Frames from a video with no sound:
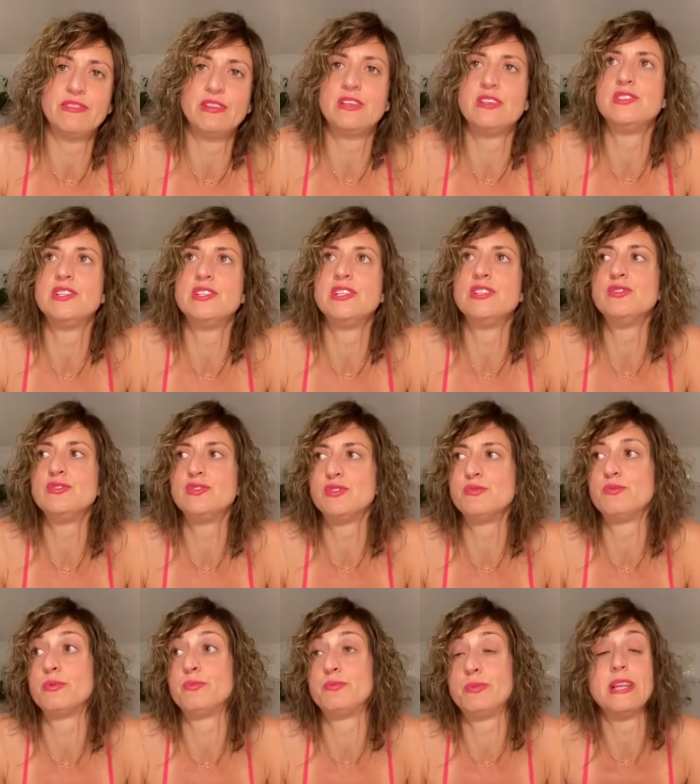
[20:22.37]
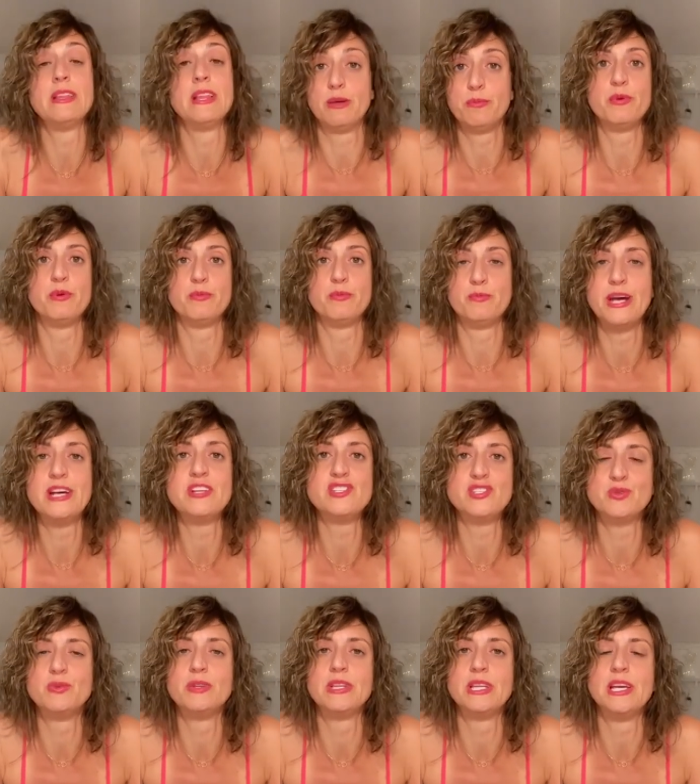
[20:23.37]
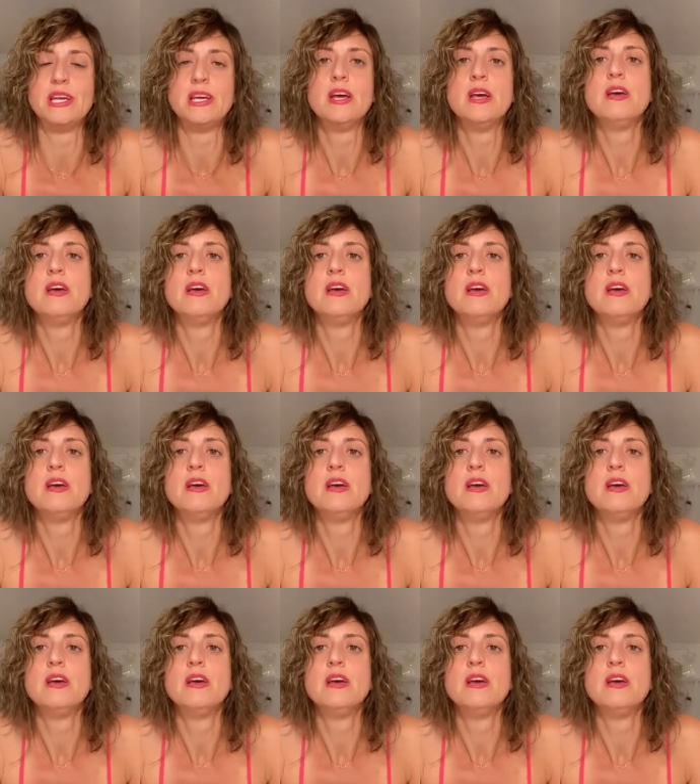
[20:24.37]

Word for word: to continue to perpe like perpetually